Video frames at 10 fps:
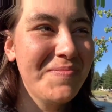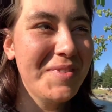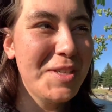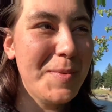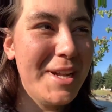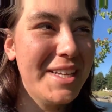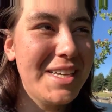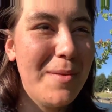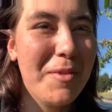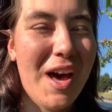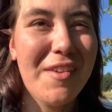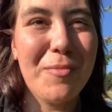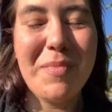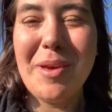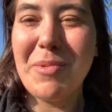spending time with
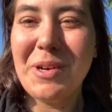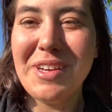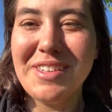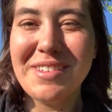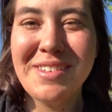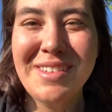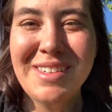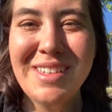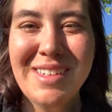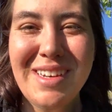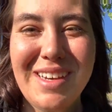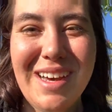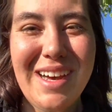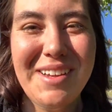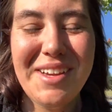awesome people. And
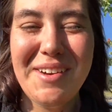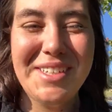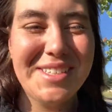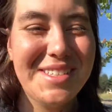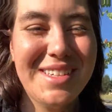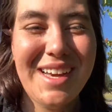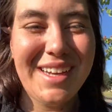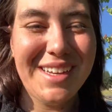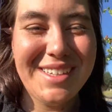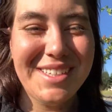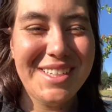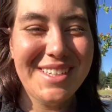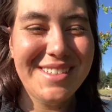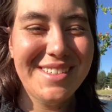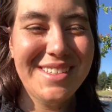I don't know, I
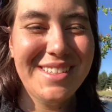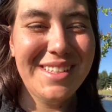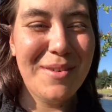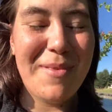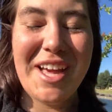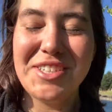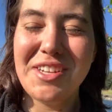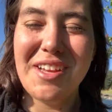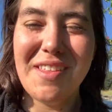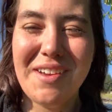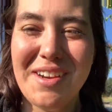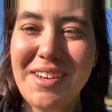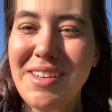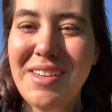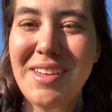couldn't imagine another
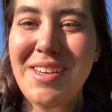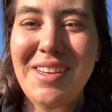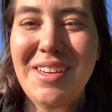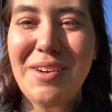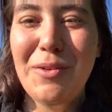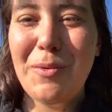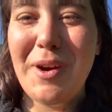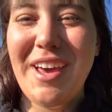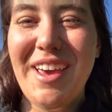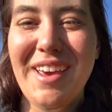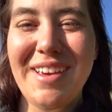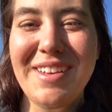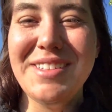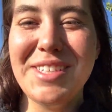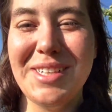
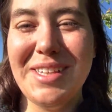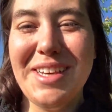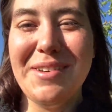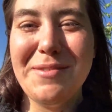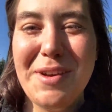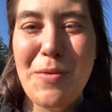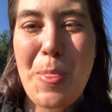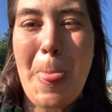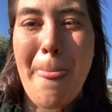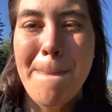way to live.